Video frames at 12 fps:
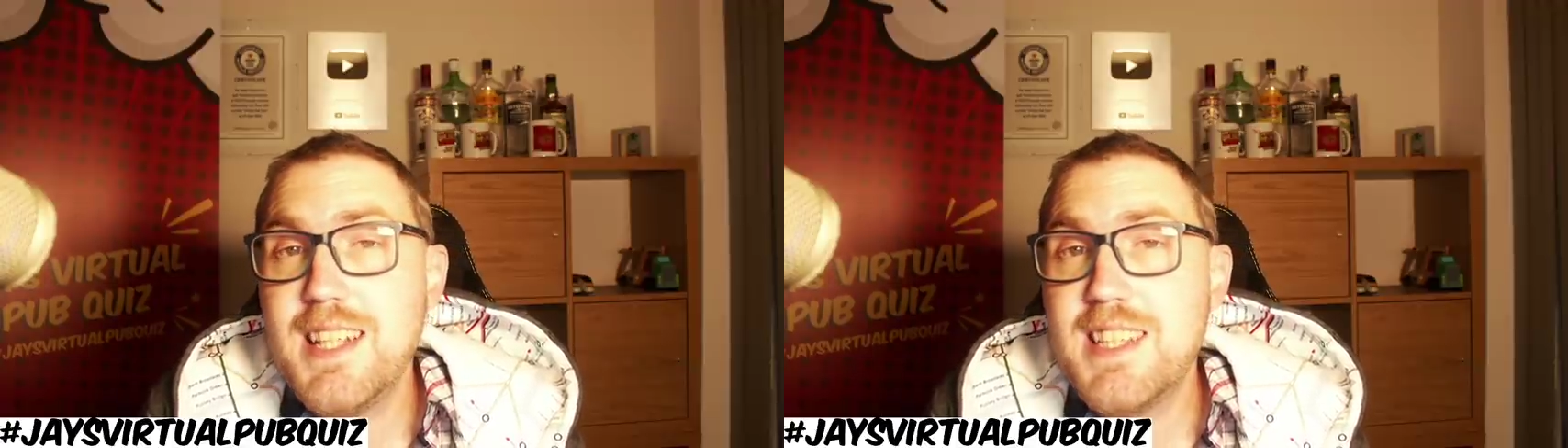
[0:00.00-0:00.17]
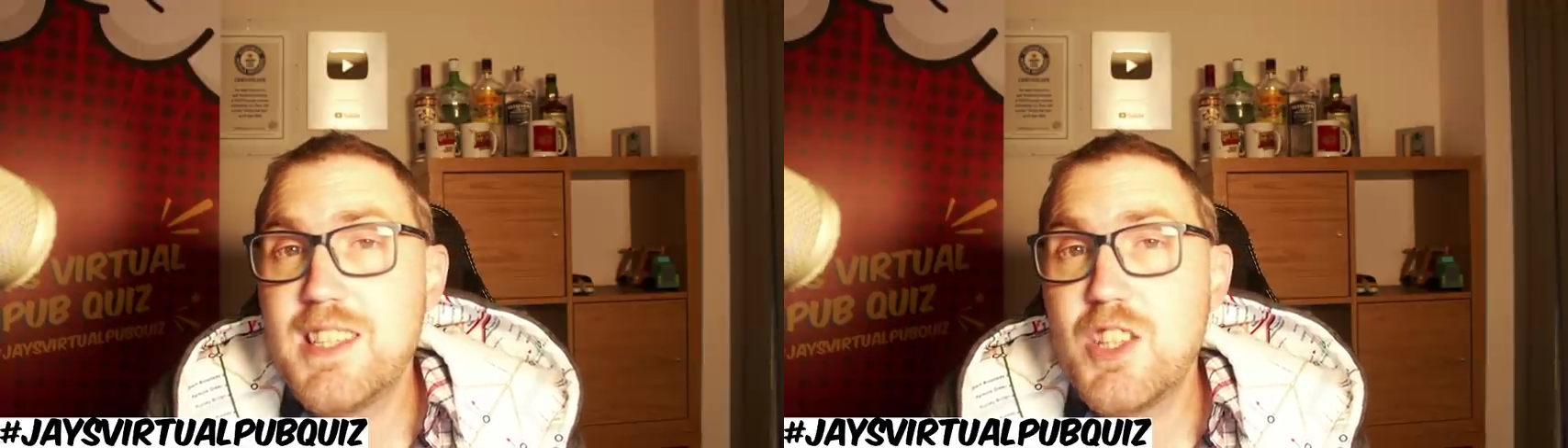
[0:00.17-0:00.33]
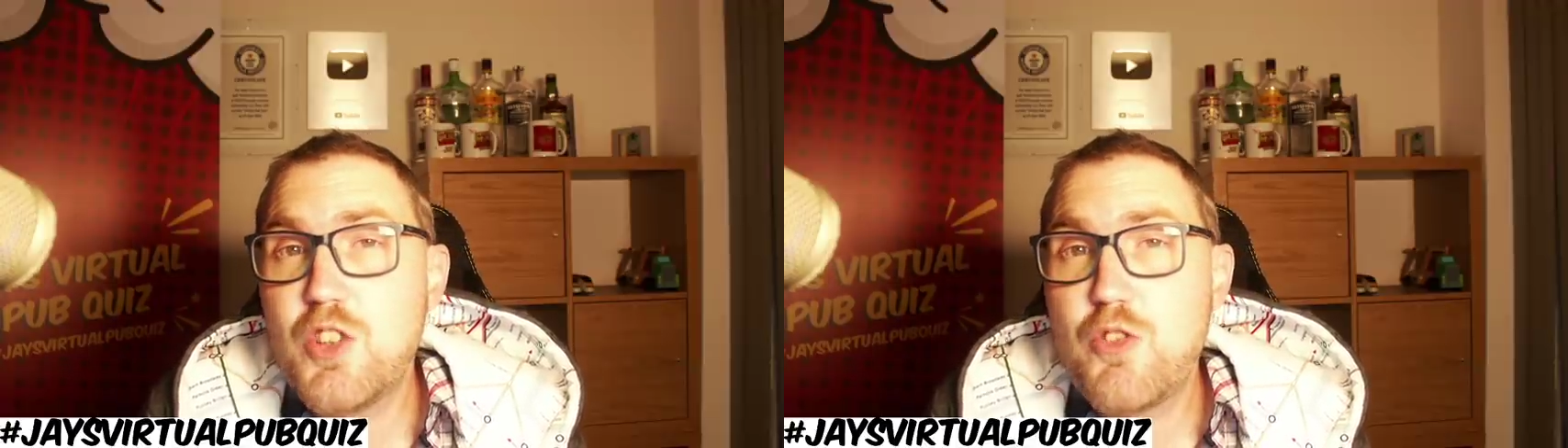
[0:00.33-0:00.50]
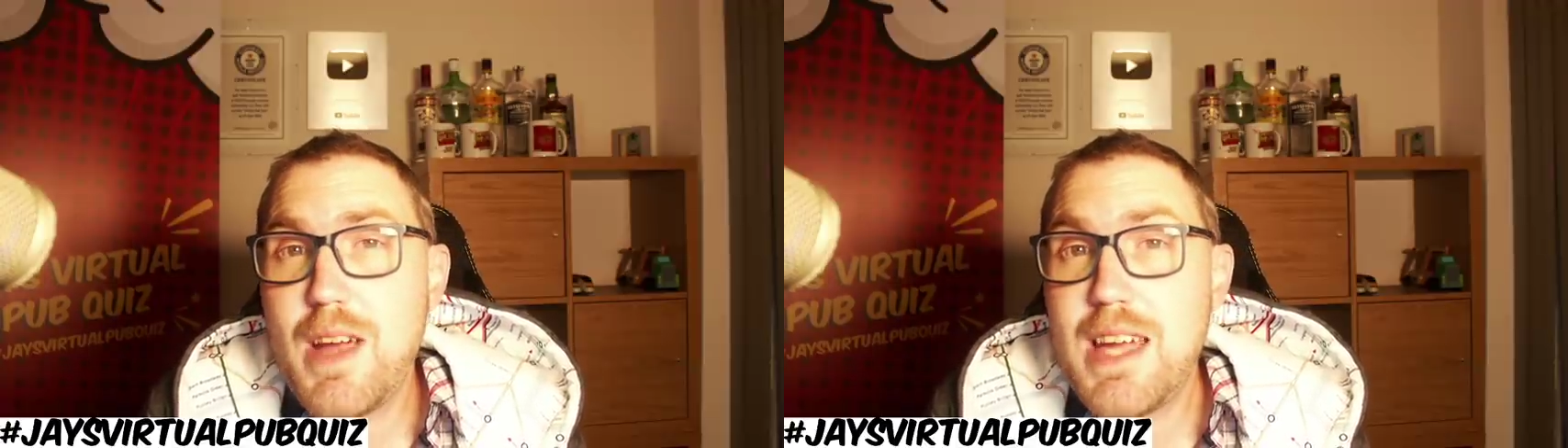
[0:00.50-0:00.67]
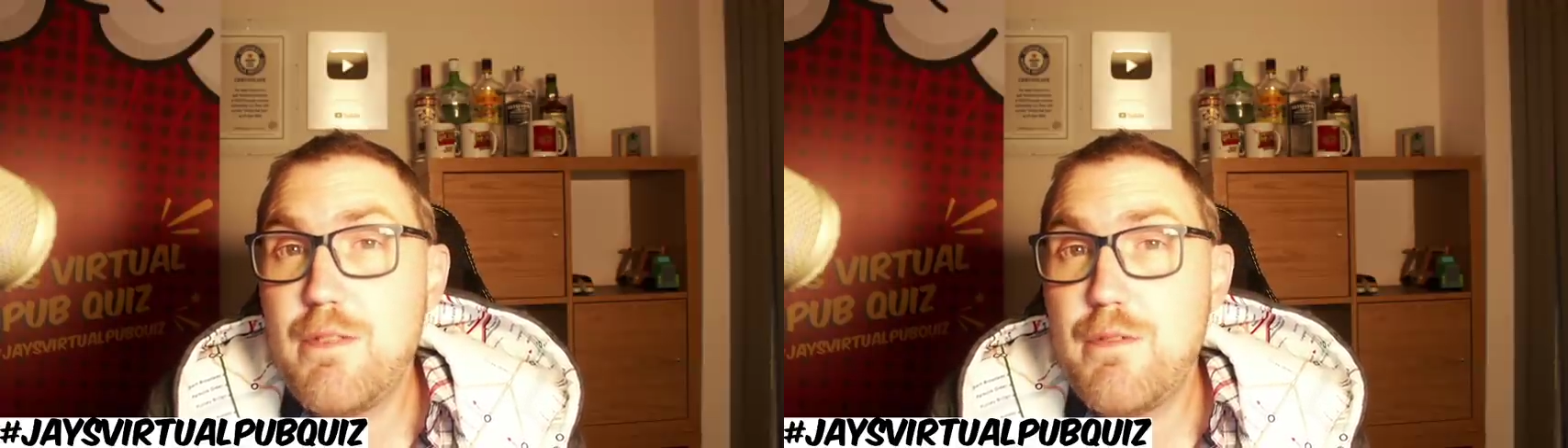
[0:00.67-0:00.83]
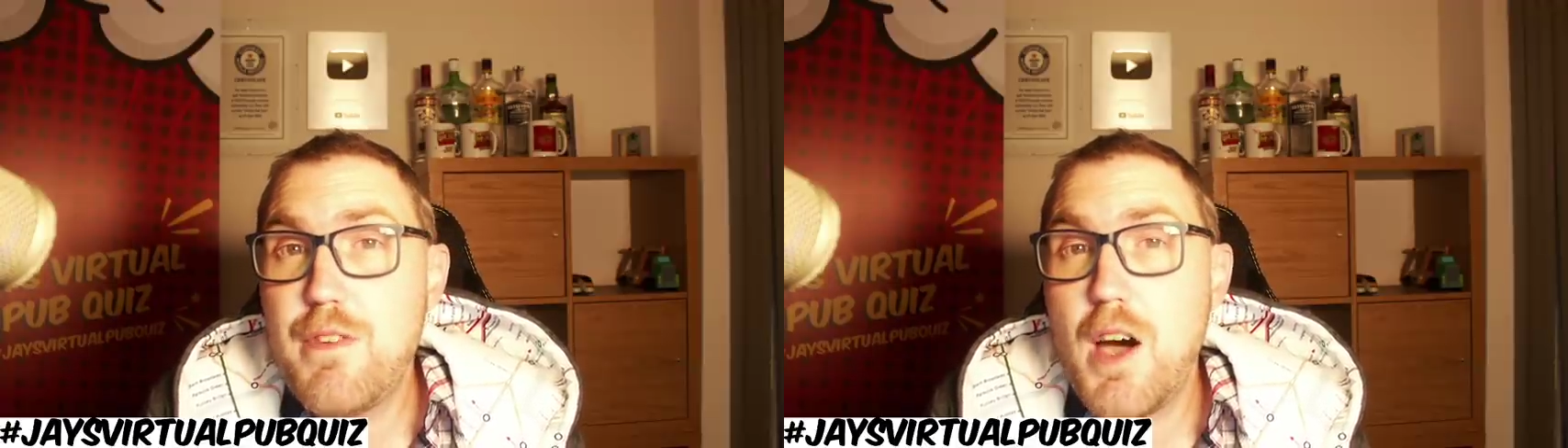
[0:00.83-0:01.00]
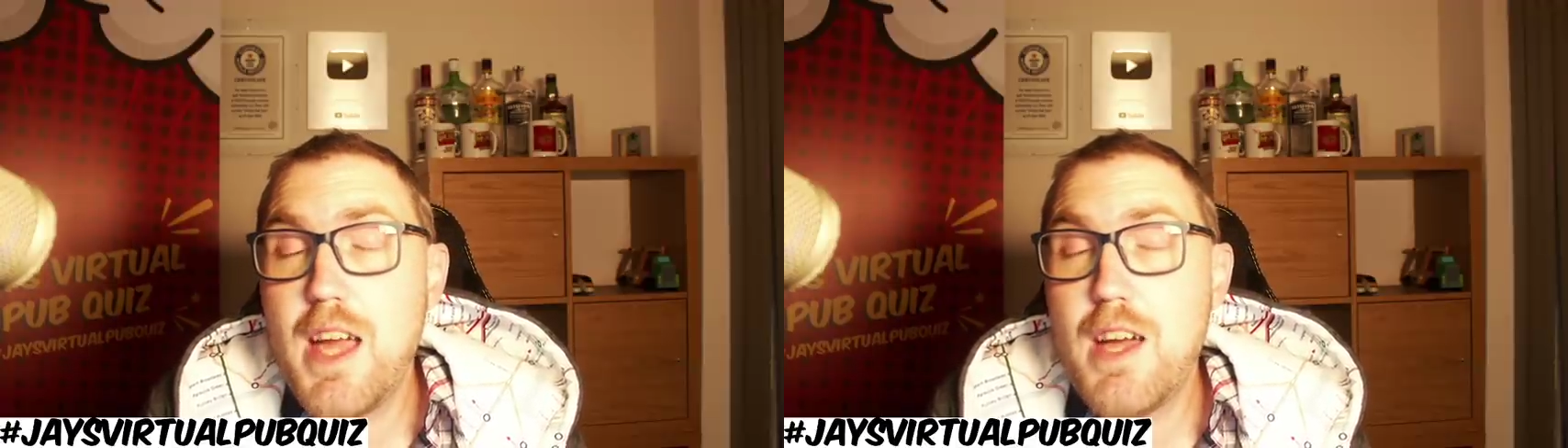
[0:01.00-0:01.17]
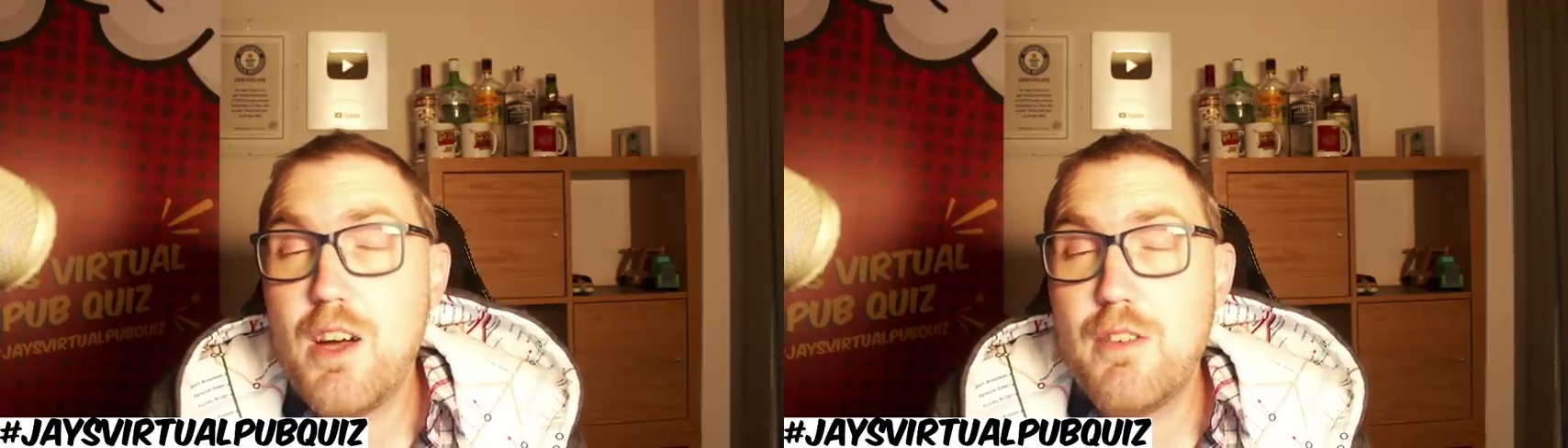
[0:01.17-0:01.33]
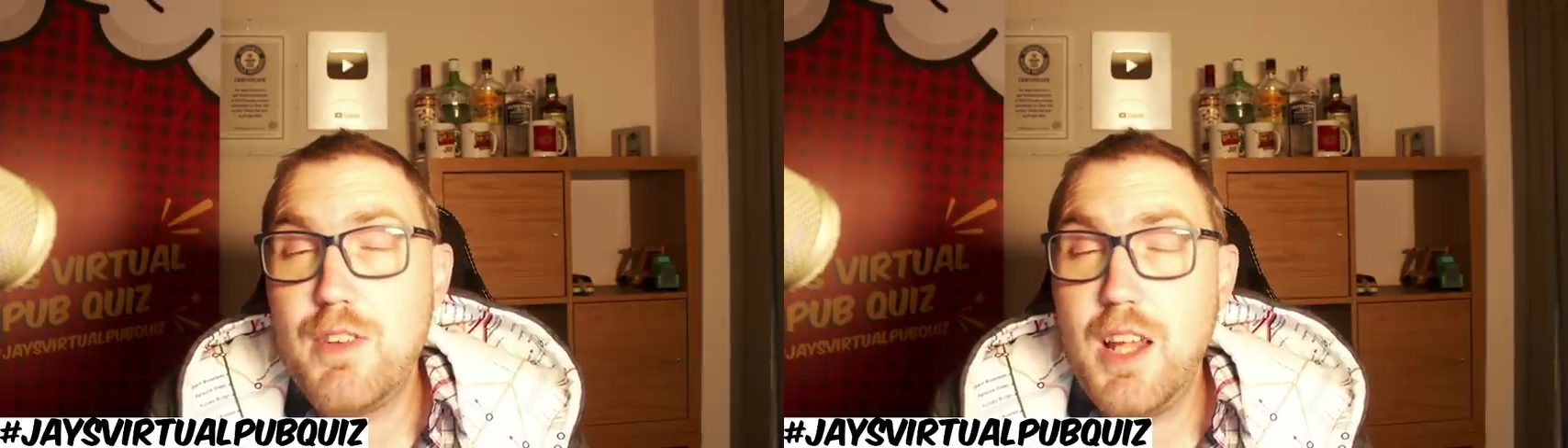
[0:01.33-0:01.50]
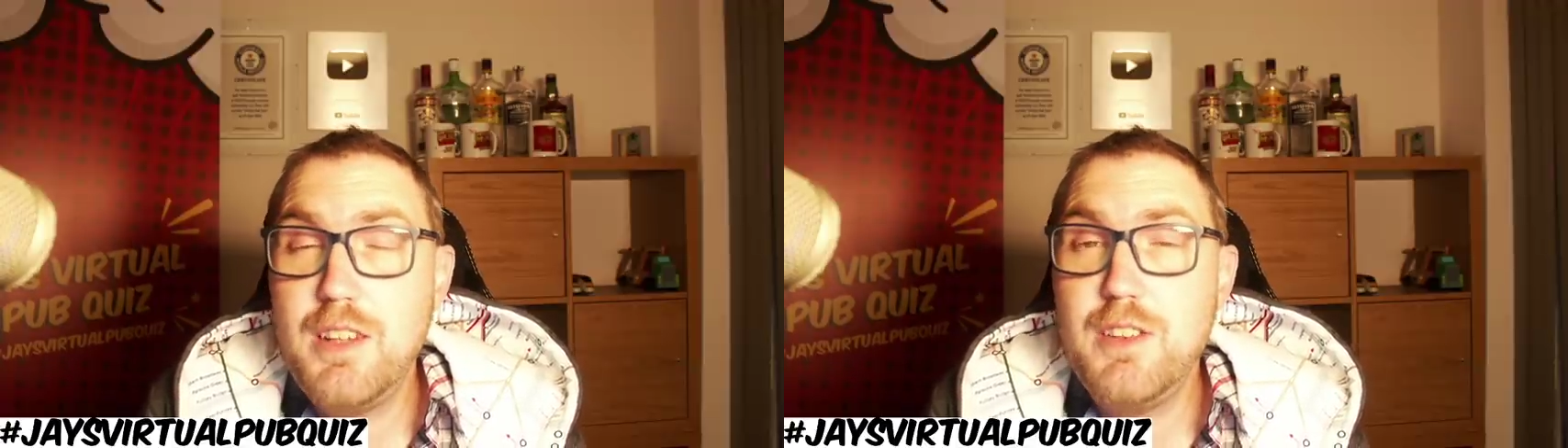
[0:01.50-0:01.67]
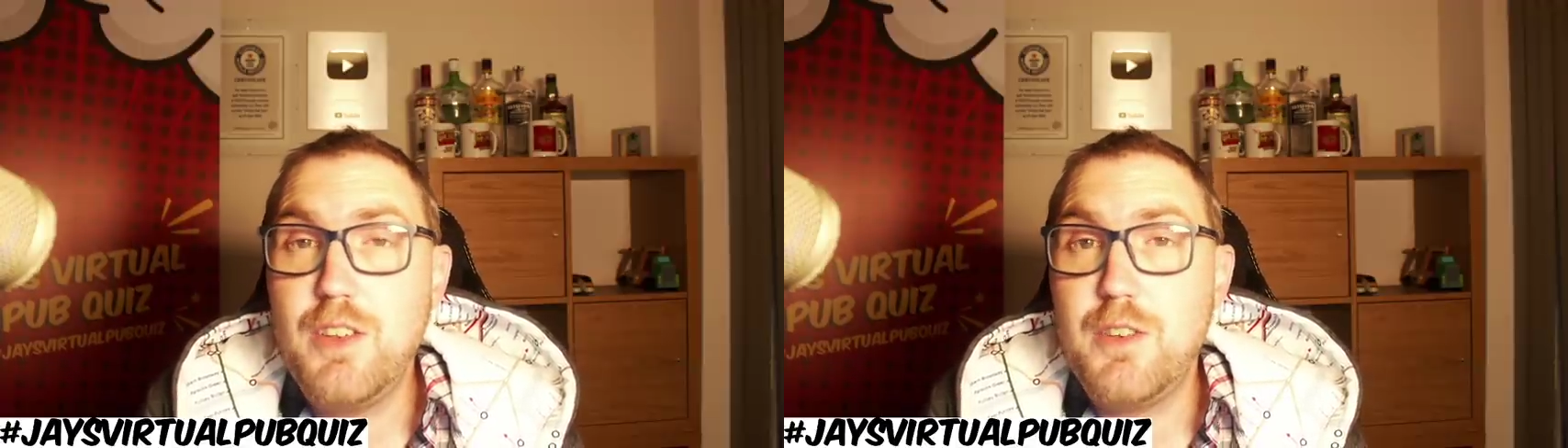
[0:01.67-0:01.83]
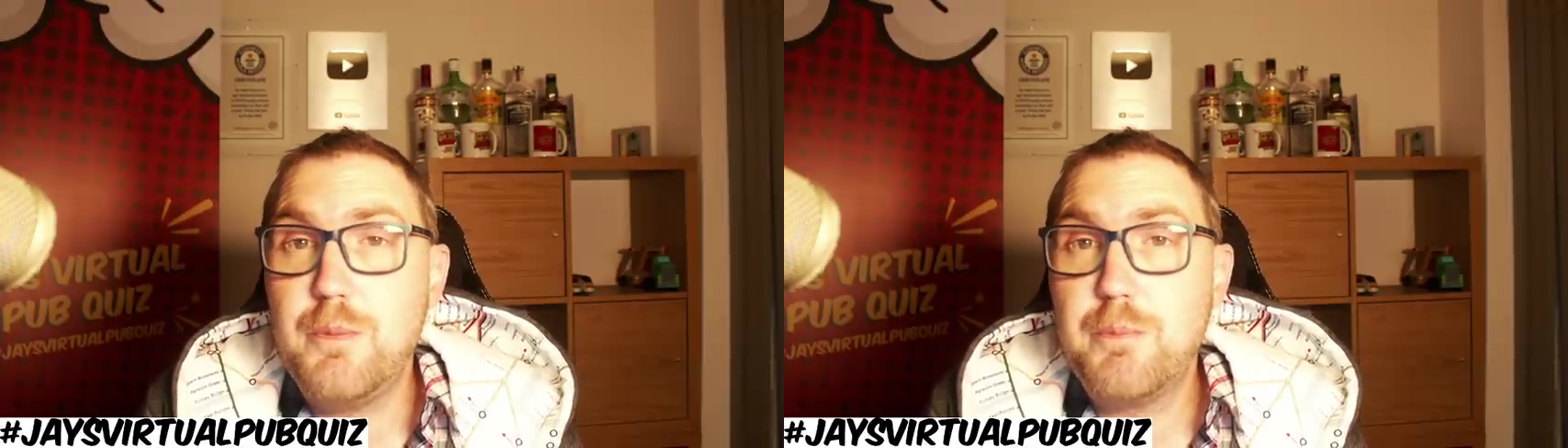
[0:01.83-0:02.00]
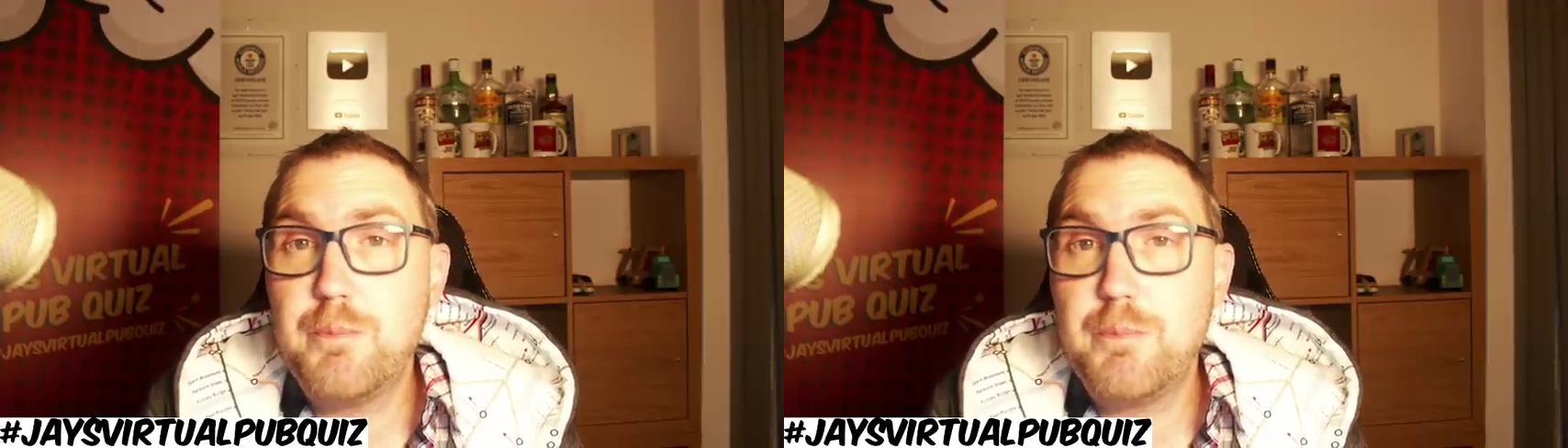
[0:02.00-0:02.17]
It's the Great Fire of London.